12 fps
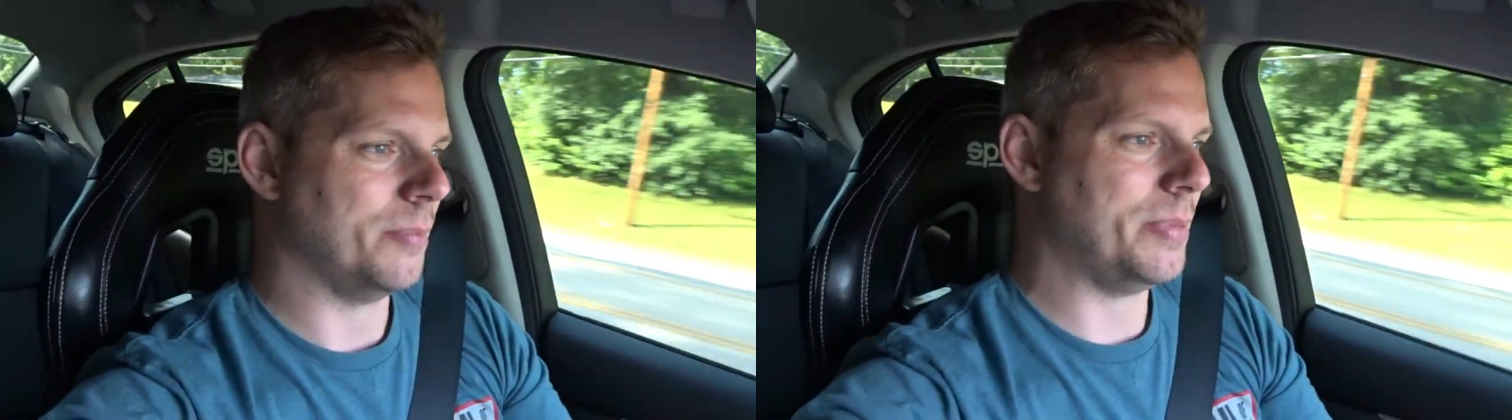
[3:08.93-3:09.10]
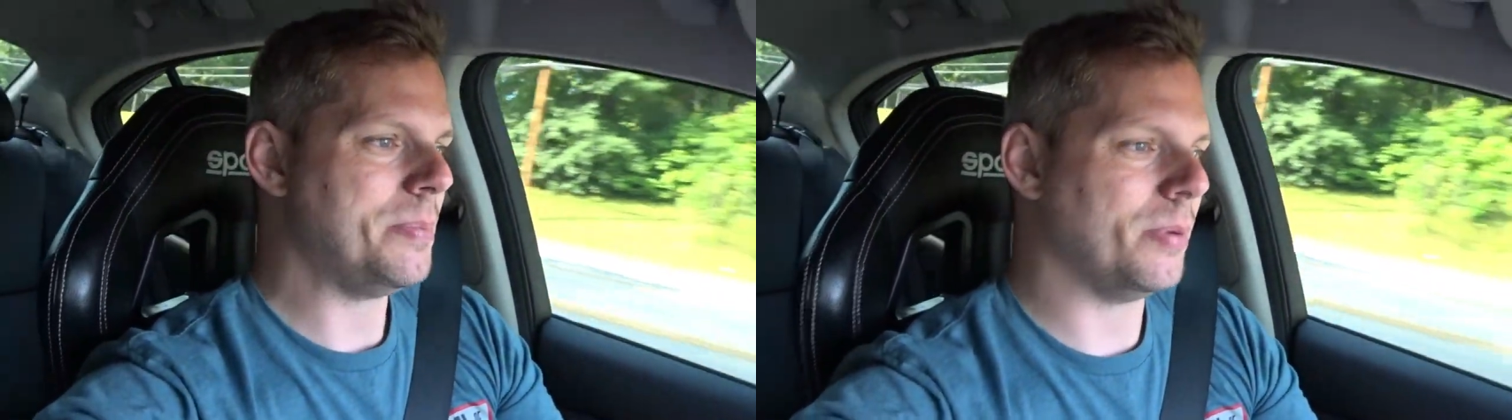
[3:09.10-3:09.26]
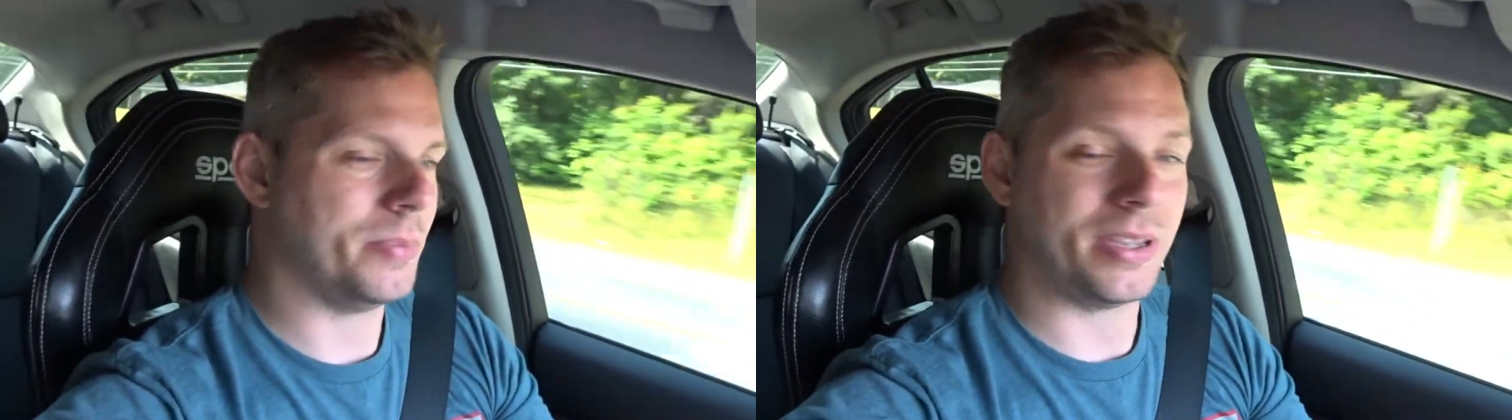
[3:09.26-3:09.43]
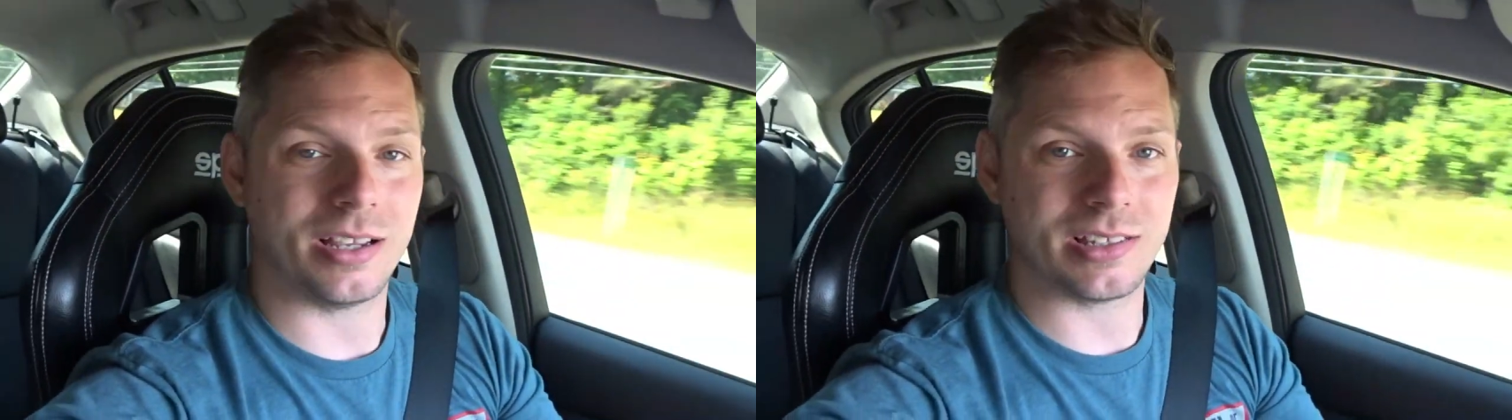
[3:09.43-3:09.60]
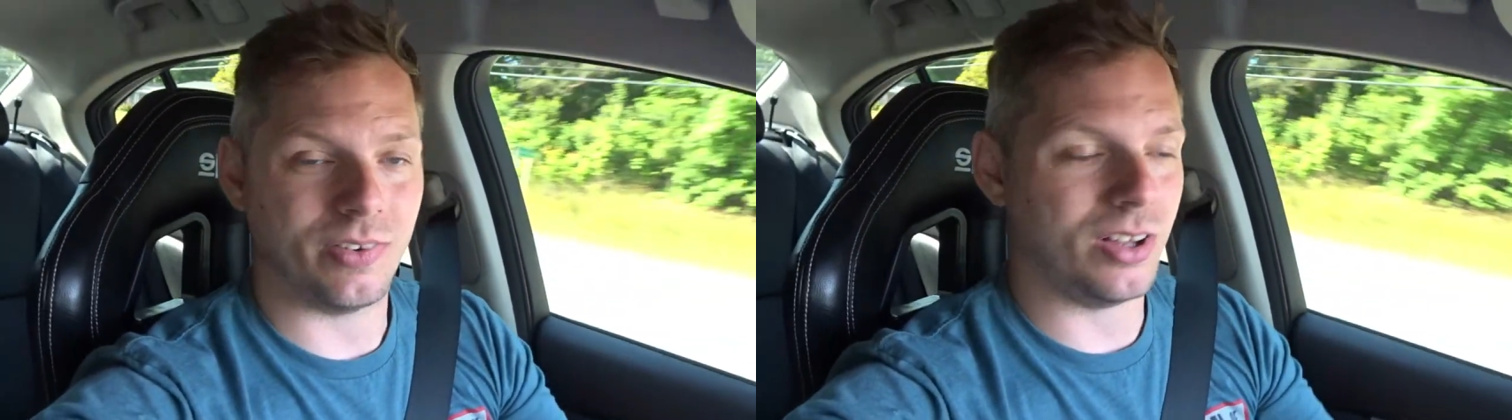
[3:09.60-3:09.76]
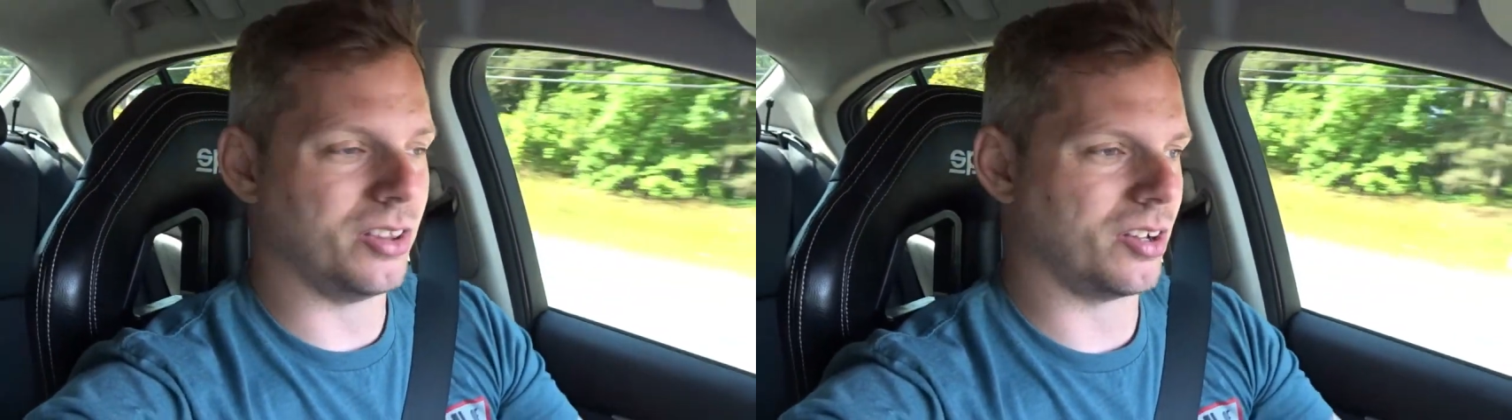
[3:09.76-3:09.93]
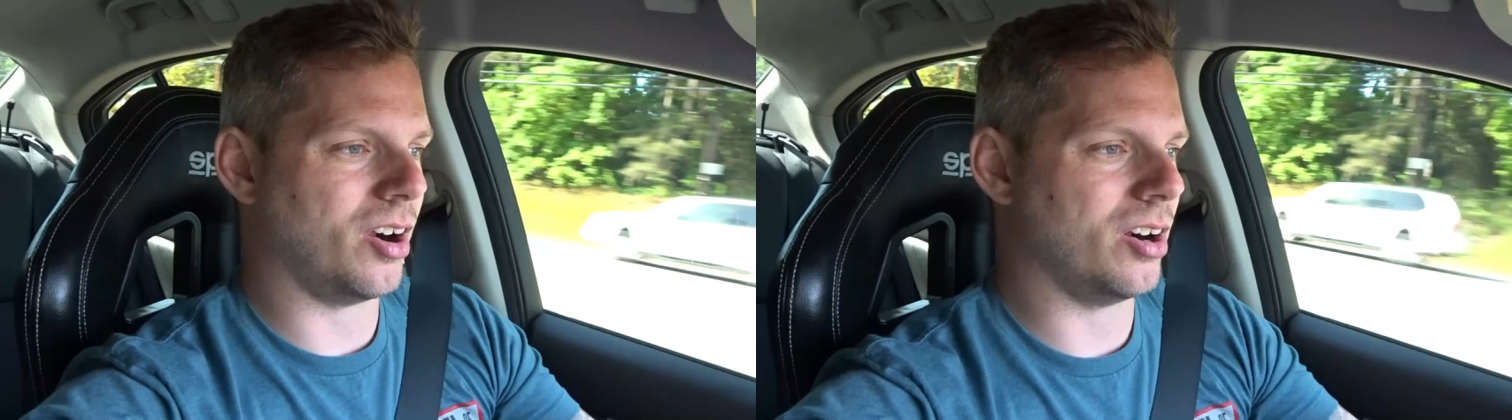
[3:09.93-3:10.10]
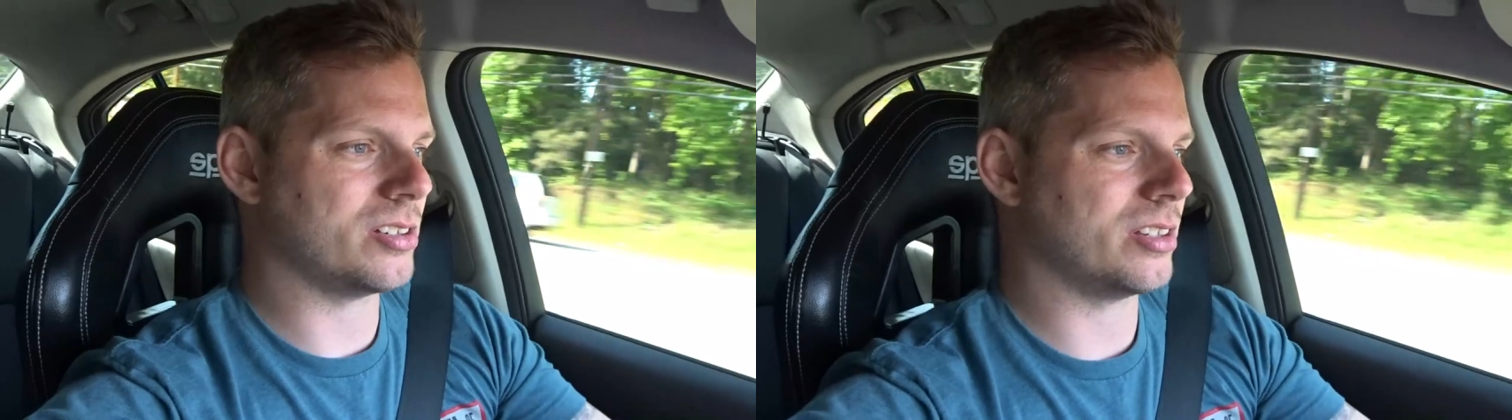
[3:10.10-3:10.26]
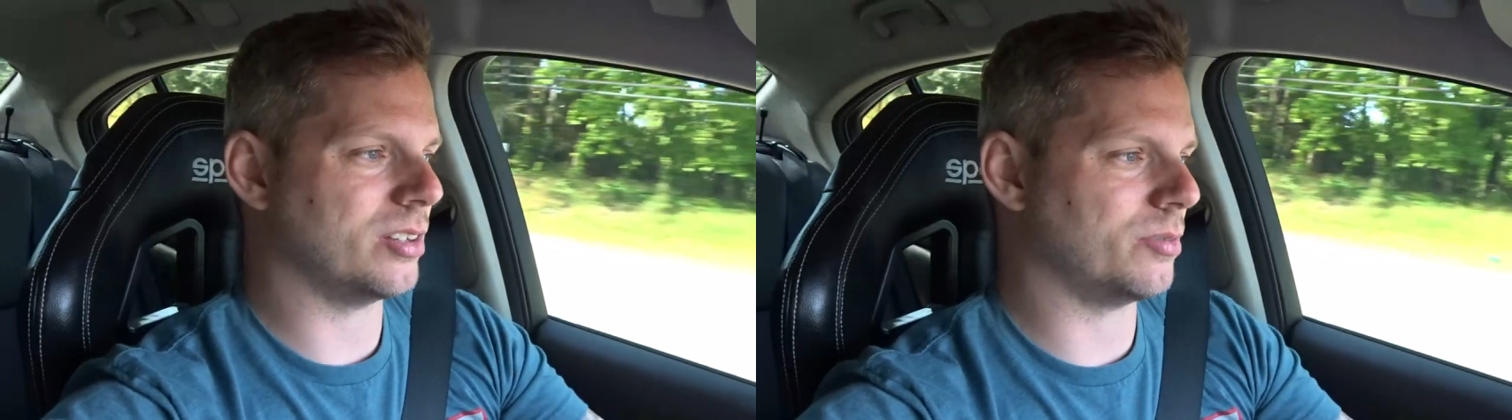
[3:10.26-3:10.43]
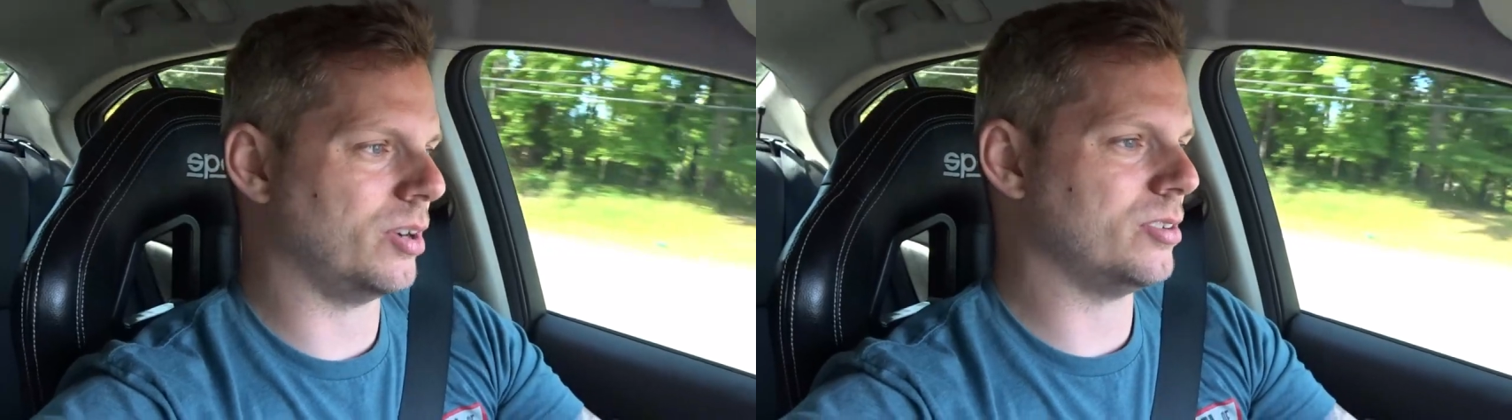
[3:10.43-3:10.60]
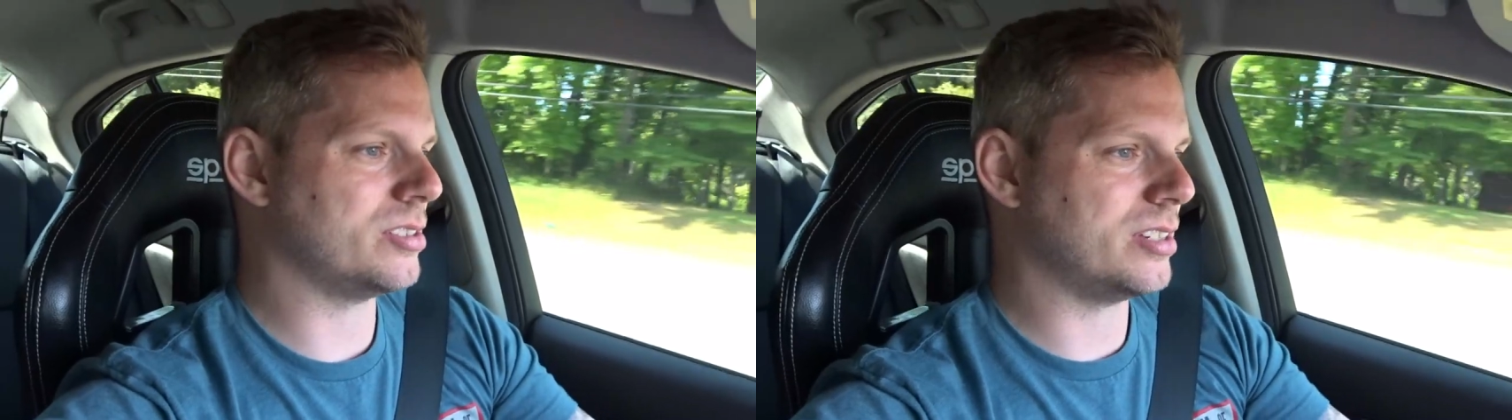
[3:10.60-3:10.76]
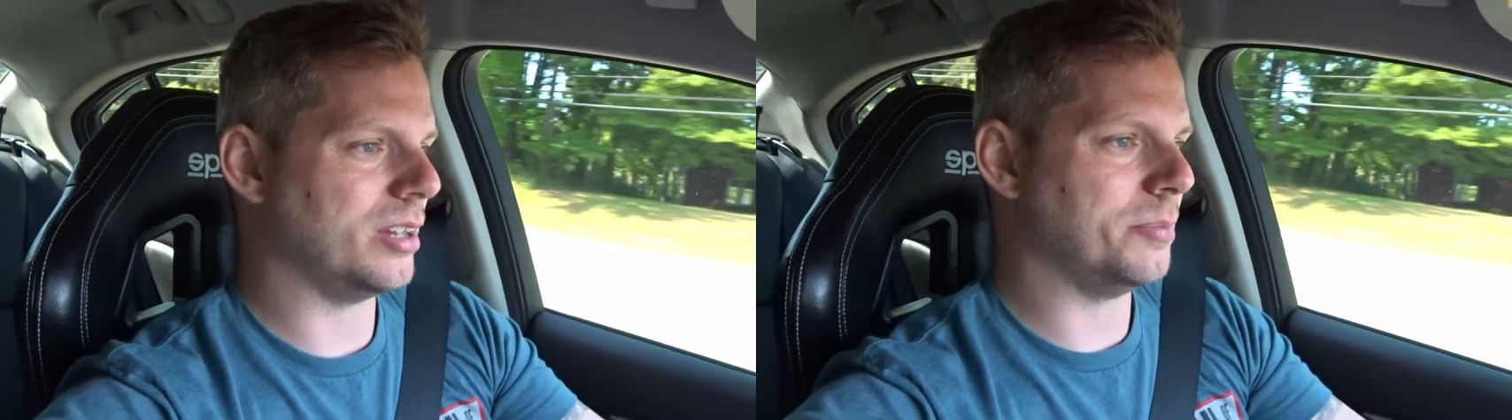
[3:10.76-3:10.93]
people because of all the cars on the
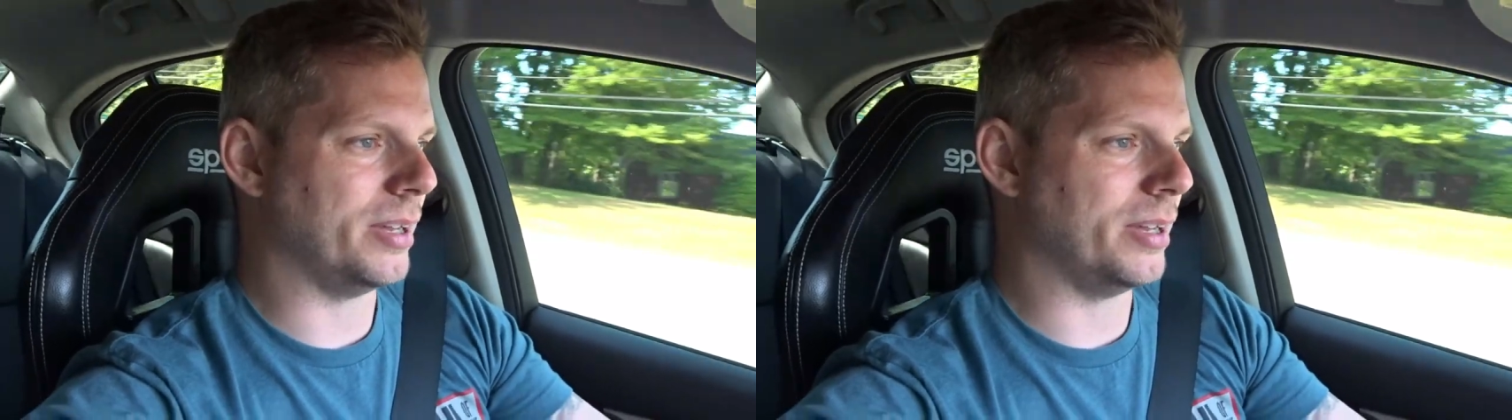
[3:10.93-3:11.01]
road still,